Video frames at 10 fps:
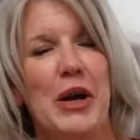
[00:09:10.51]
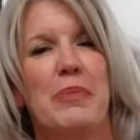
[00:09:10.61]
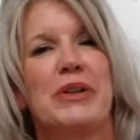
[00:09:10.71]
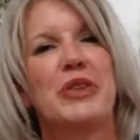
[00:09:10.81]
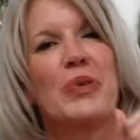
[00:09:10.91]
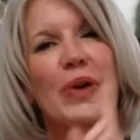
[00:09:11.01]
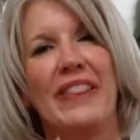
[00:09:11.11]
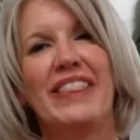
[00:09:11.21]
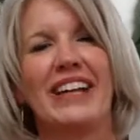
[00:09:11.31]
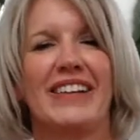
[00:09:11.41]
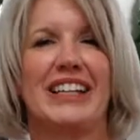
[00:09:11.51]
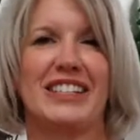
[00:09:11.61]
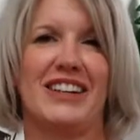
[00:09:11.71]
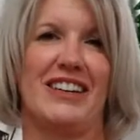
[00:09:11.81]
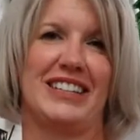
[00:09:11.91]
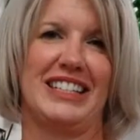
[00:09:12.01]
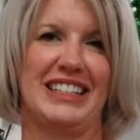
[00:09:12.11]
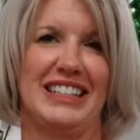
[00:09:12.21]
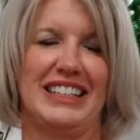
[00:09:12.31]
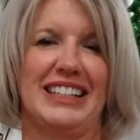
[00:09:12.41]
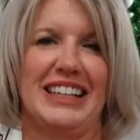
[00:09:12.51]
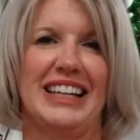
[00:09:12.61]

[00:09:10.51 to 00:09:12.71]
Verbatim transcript: But the one thing that is constant